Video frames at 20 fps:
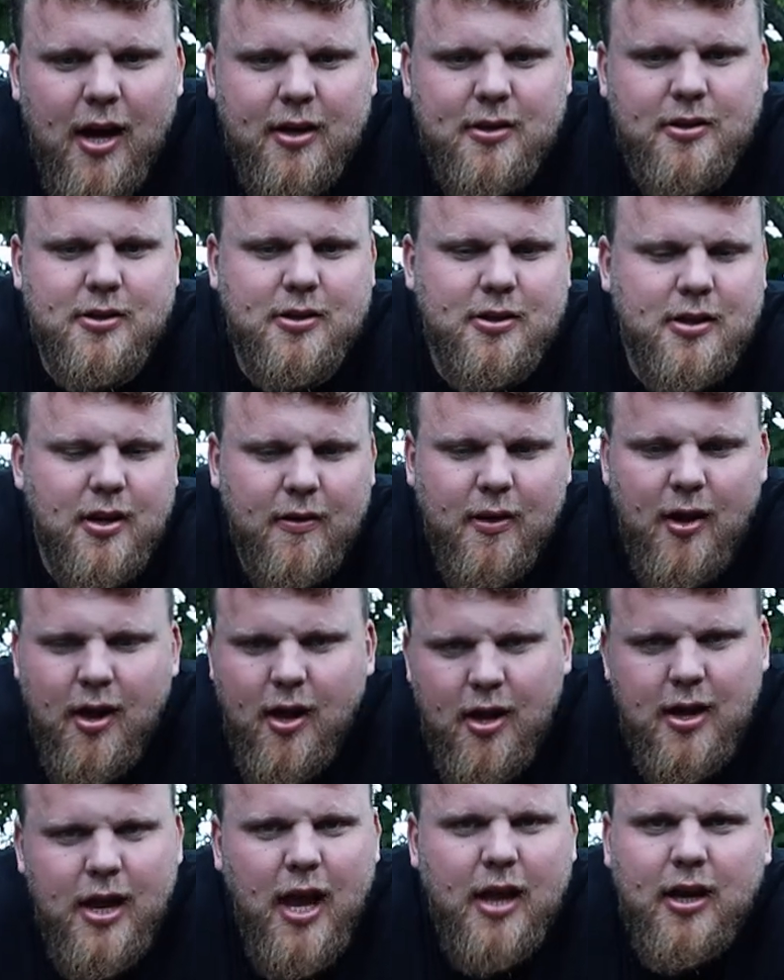And
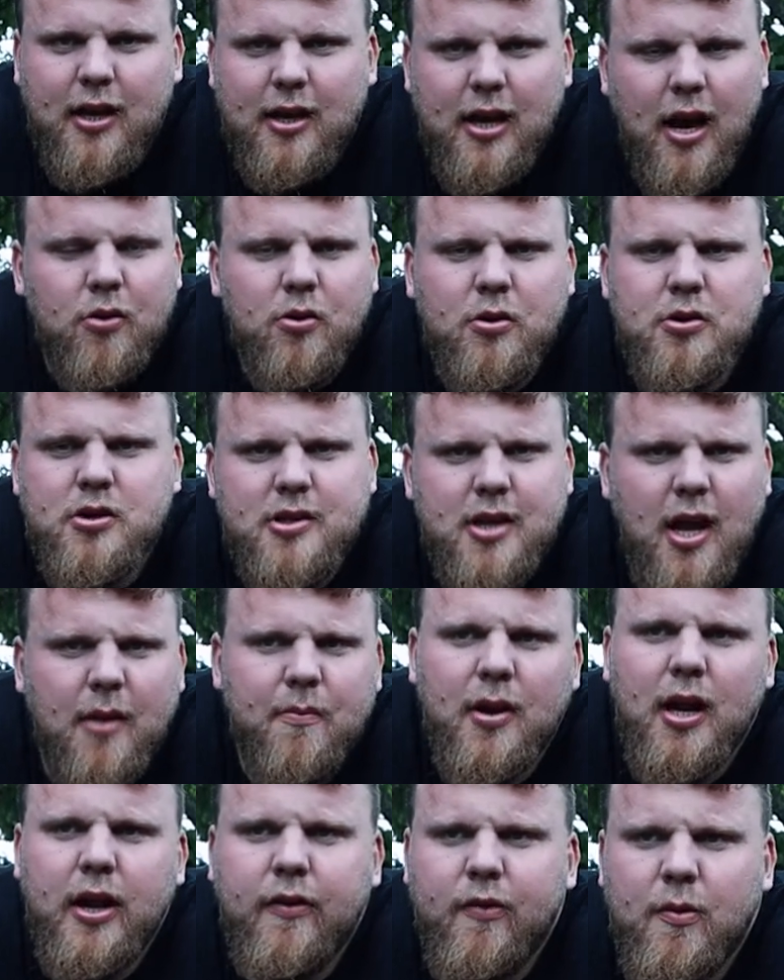yeah, the crowd were just
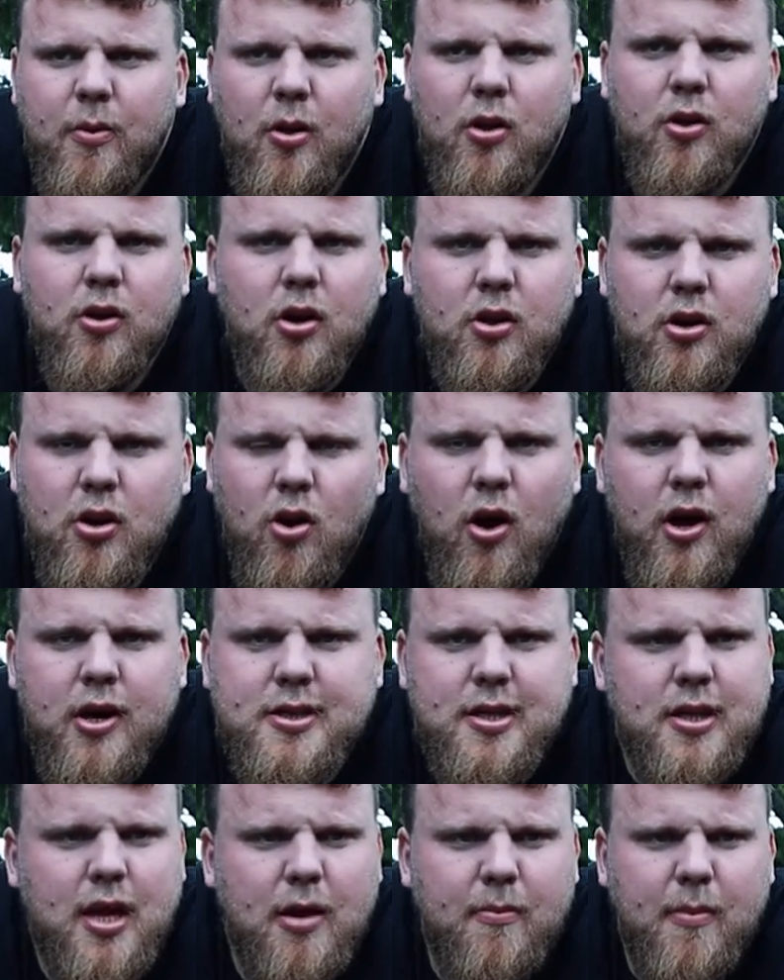unbelievable. The
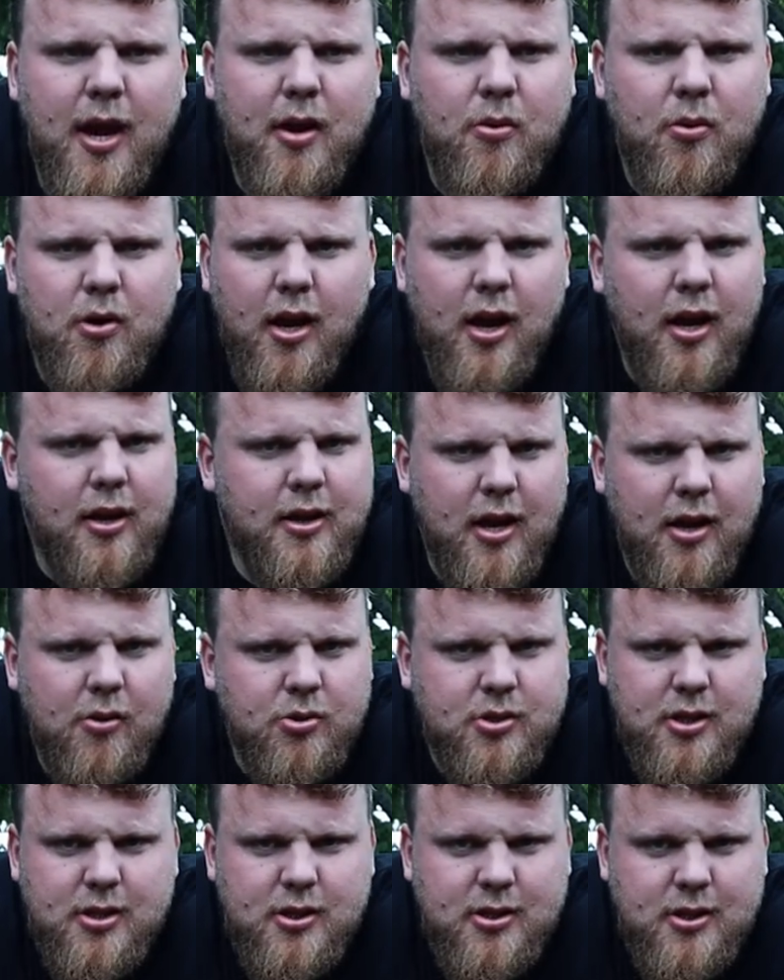noise they made, it
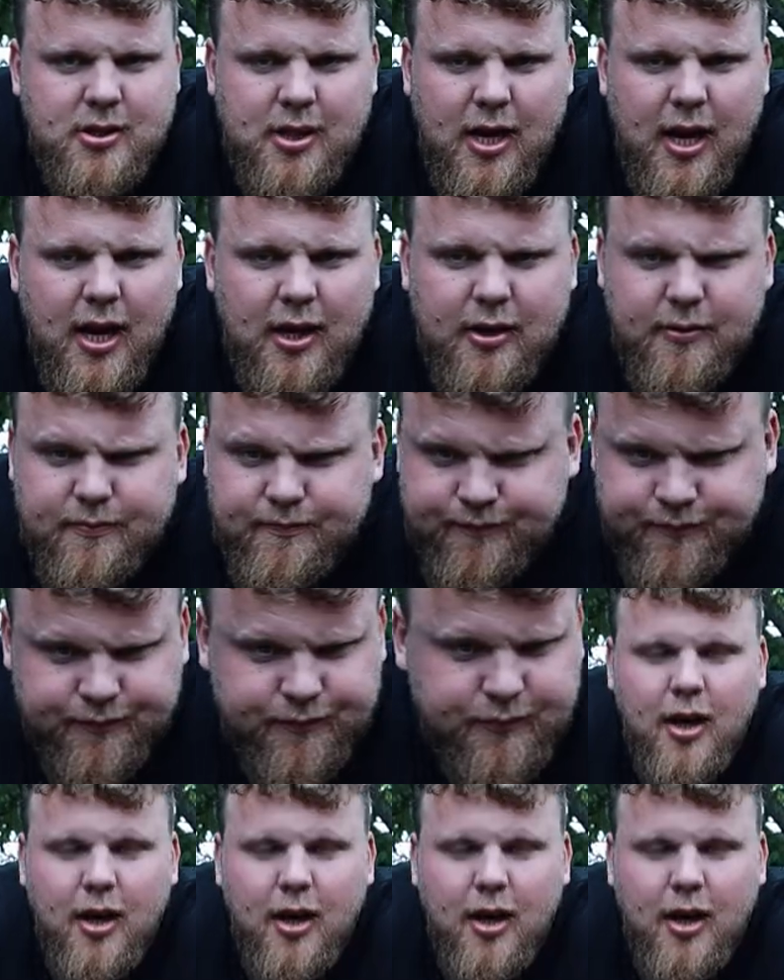was insane.